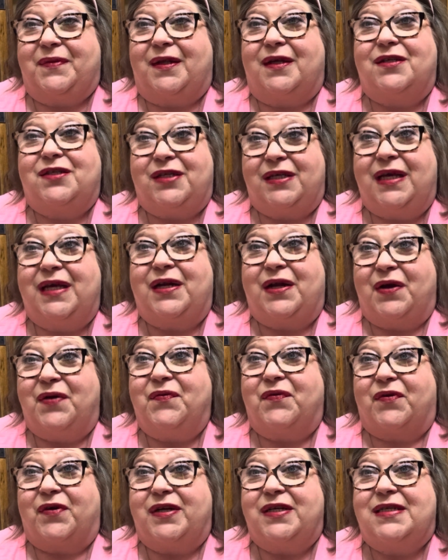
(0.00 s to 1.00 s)
to get
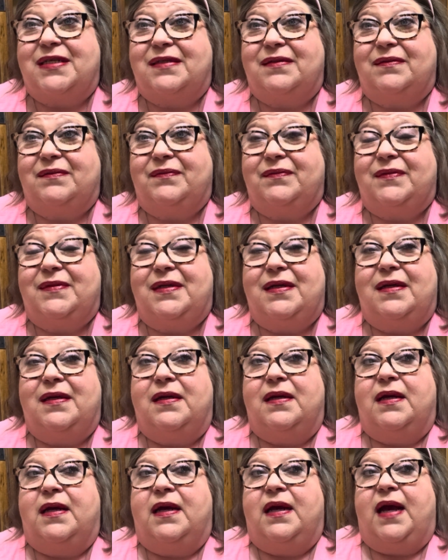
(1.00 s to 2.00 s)
over it.
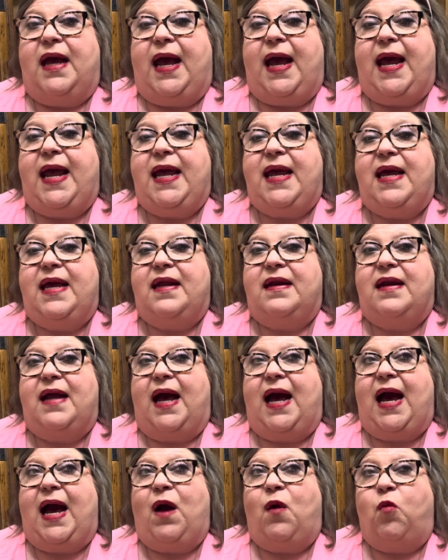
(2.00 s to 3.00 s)
And
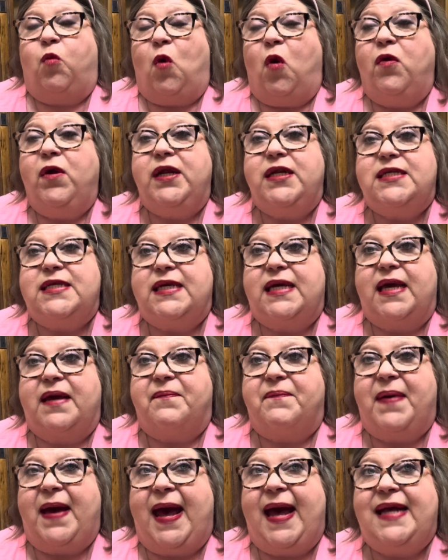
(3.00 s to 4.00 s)
I wanted to
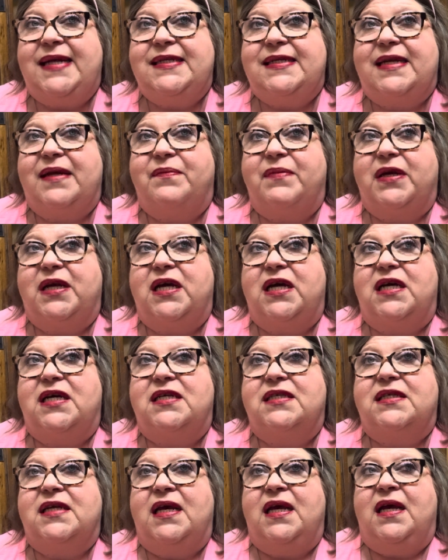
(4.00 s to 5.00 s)
get past it
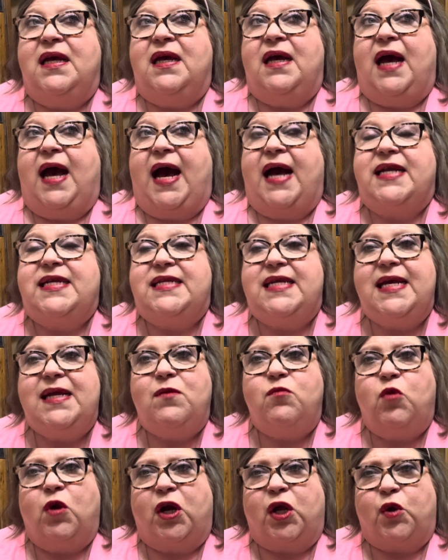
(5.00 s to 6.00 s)
because I
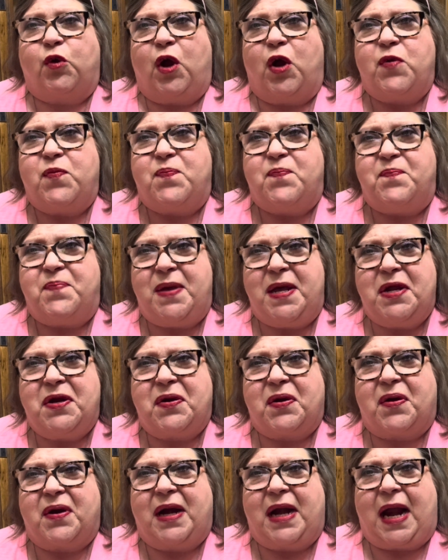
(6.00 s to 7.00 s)
didn't want to grow
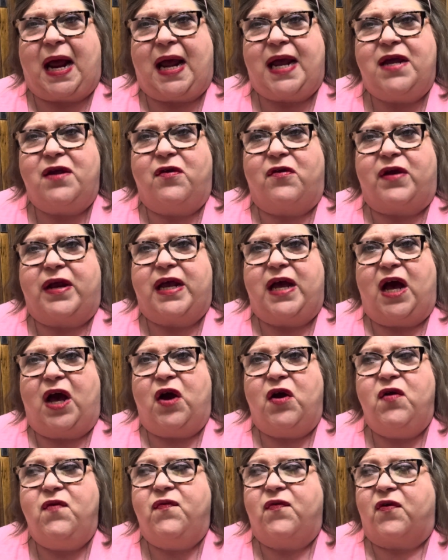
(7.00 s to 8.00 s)
bitter and angry
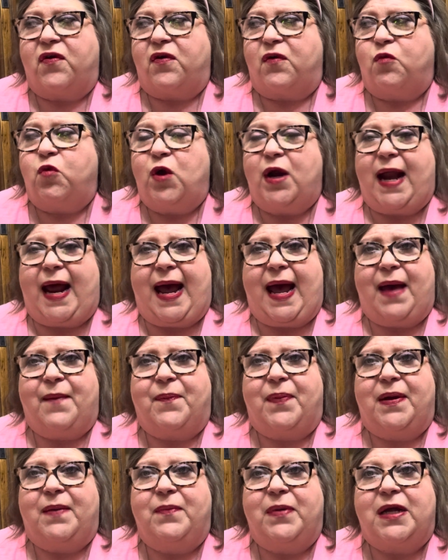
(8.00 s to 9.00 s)
over what
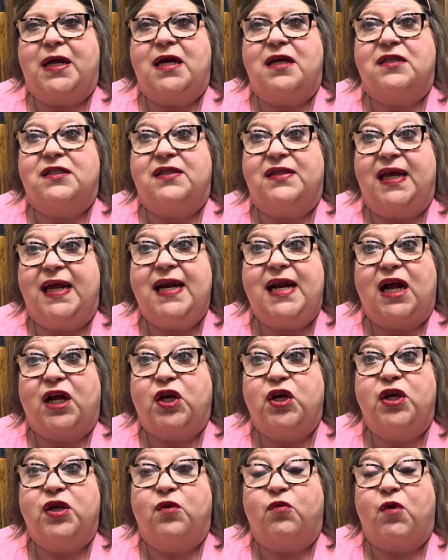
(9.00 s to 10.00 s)
happened, because then I
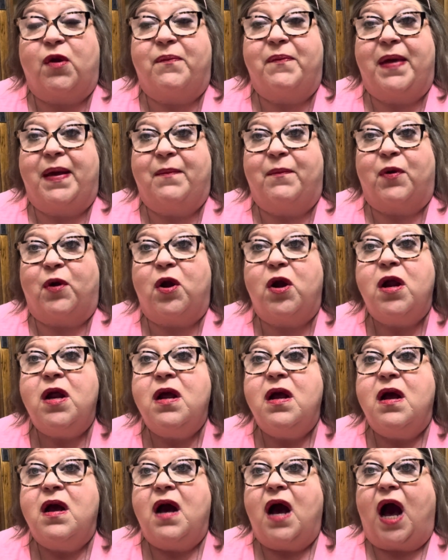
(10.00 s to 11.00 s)
couldn't remember
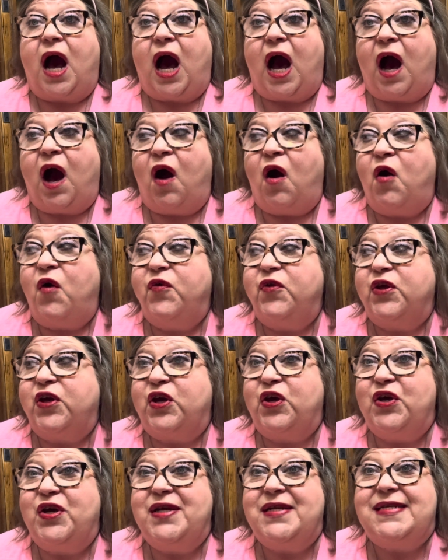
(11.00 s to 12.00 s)
all the
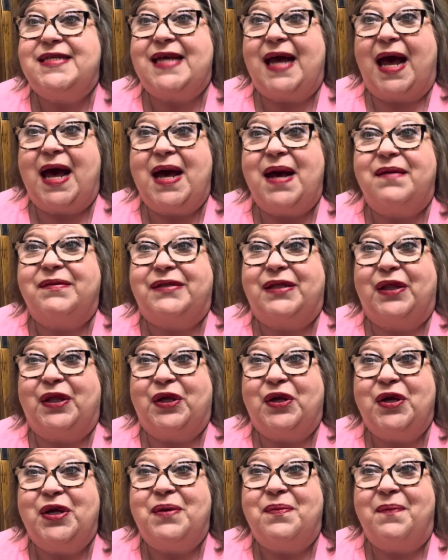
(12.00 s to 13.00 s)
good times and the
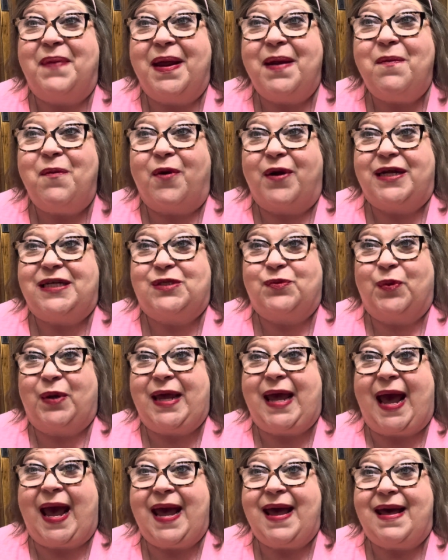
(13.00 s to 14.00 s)
good memories we
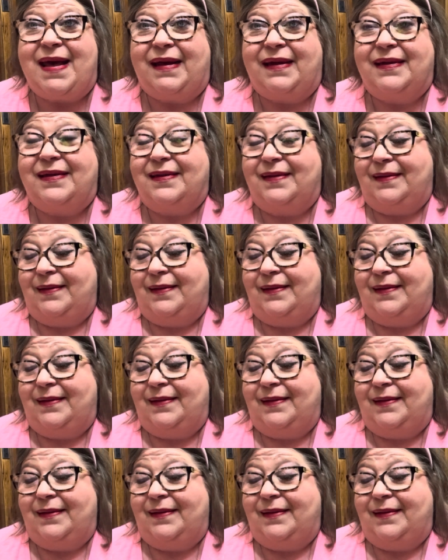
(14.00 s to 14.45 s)
had